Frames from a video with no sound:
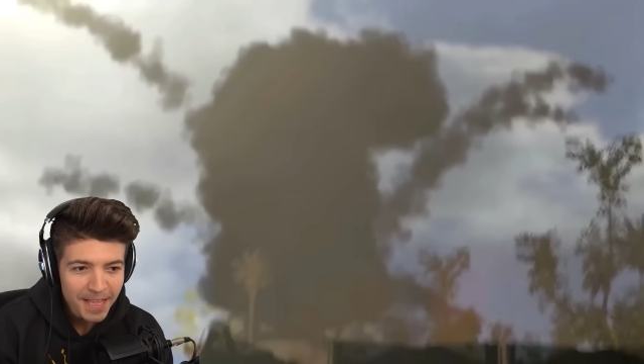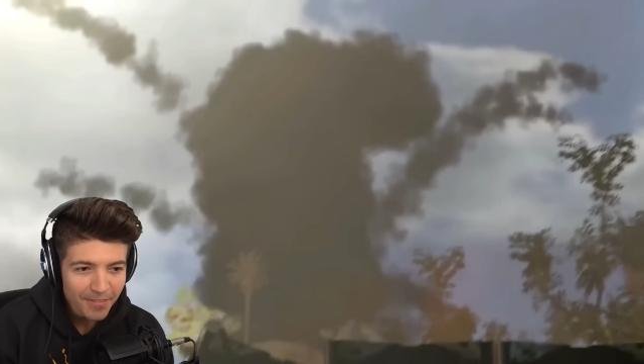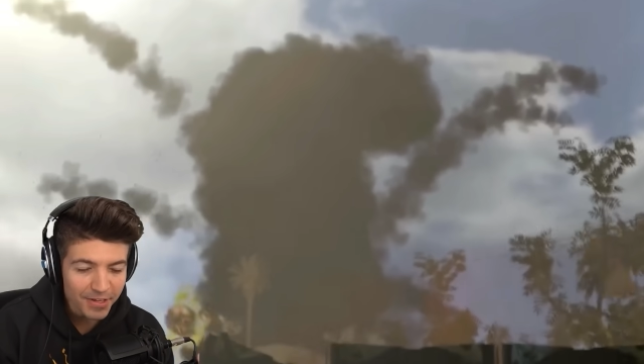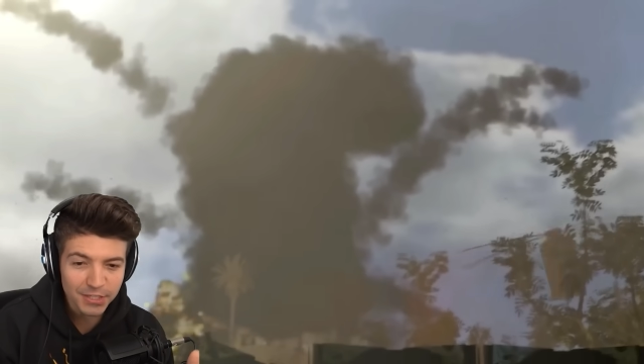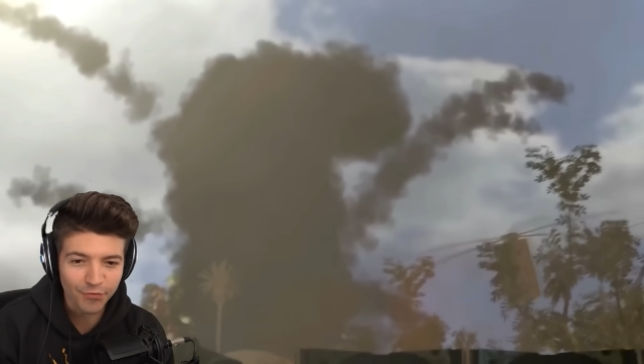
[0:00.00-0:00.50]

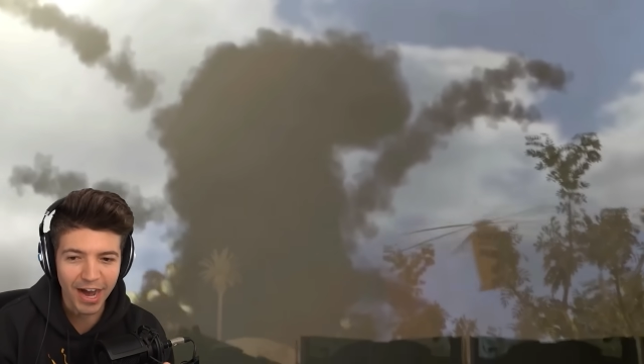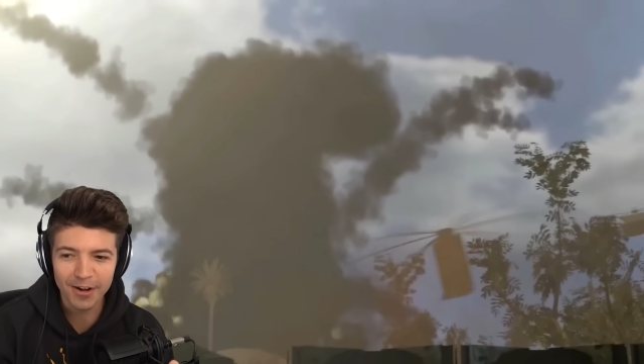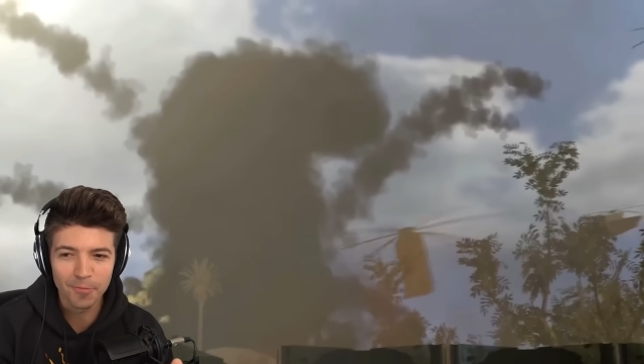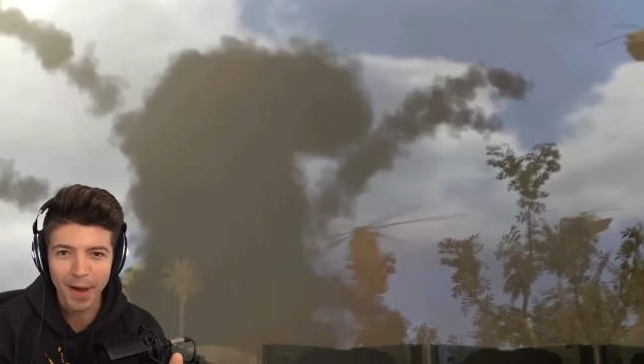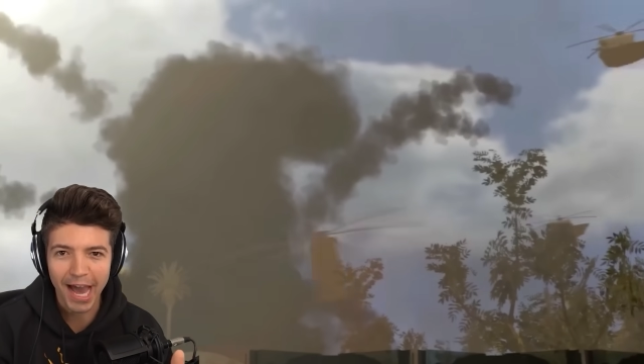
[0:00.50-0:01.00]
This final
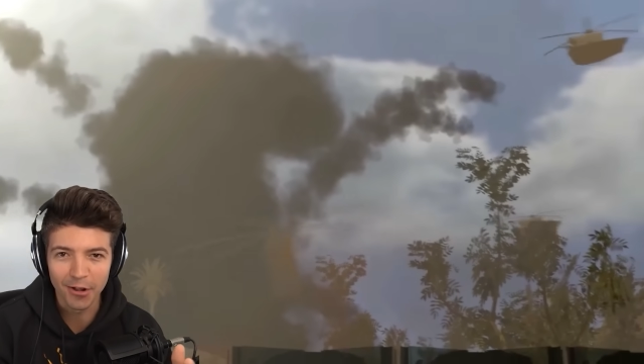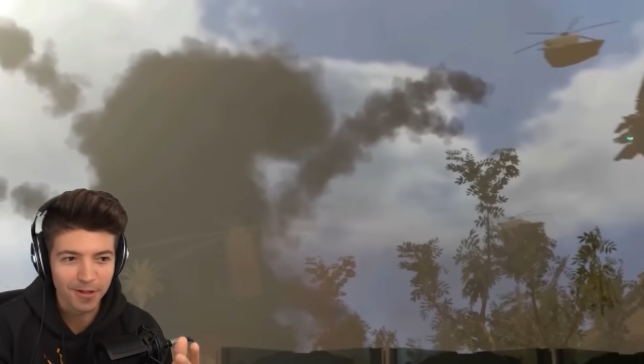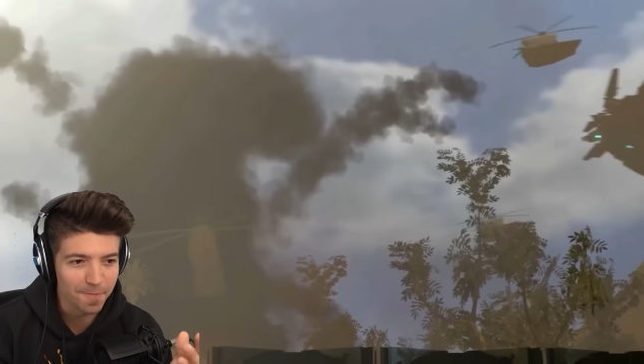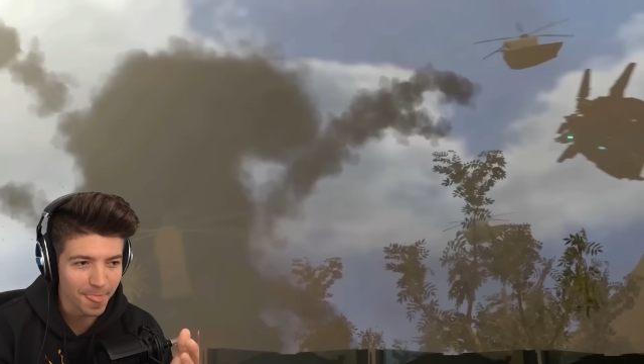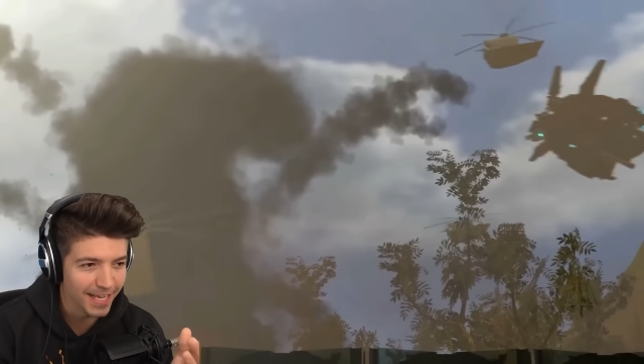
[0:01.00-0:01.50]
battle
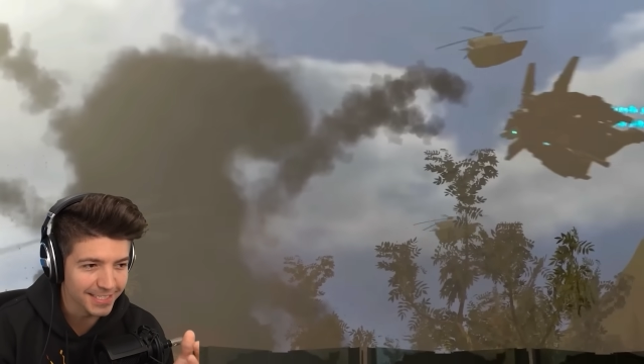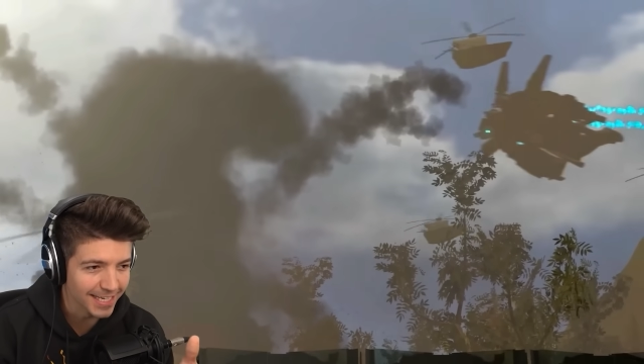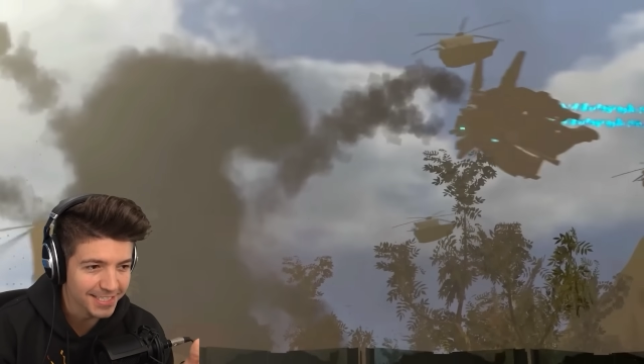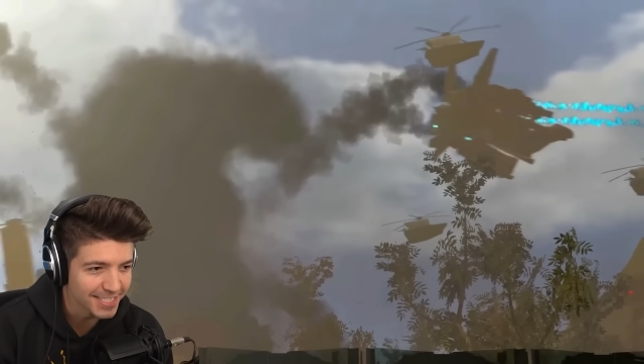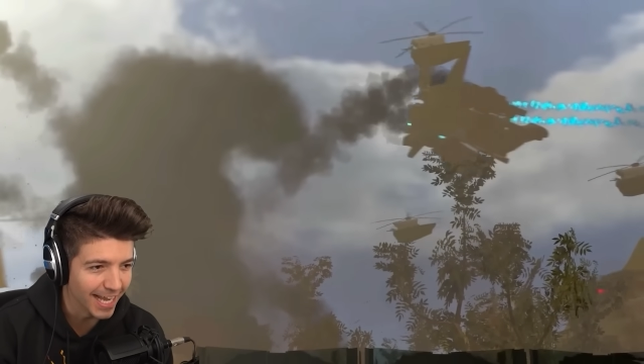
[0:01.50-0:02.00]
is
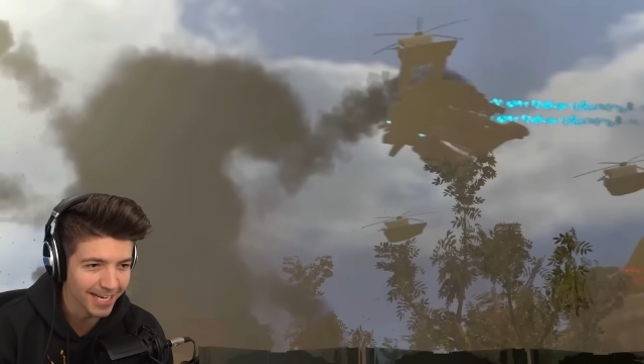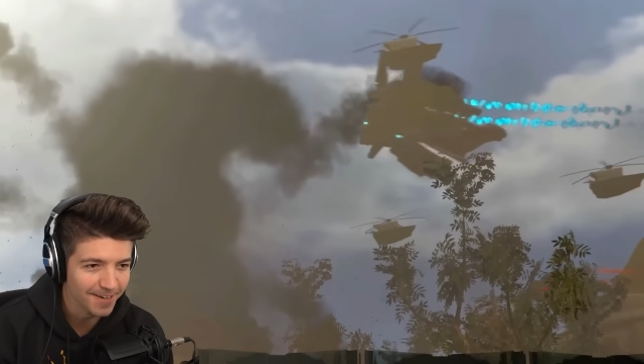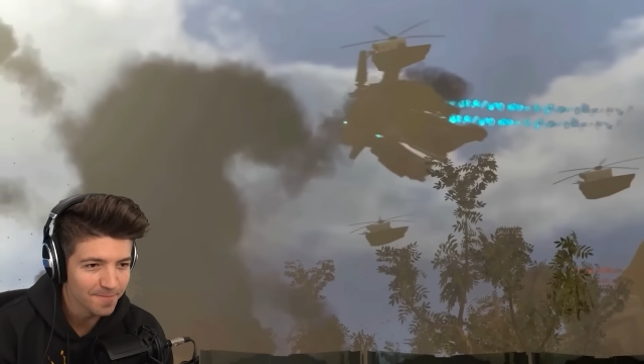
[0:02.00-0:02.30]
insane.